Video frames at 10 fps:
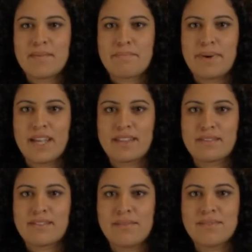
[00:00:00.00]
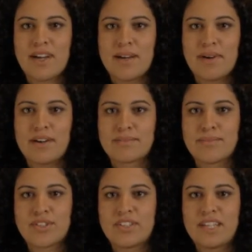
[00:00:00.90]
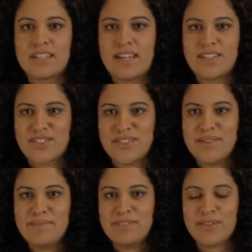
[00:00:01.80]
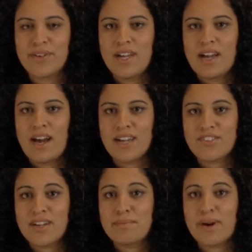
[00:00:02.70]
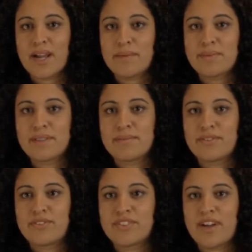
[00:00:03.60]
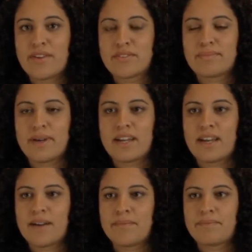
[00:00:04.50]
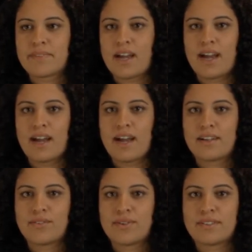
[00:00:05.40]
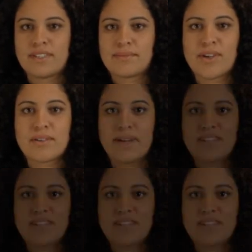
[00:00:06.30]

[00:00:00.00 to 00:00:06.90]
but at the same time I was emotionally attached to him, so I tried to break up with him a few times, but I'd always end up going back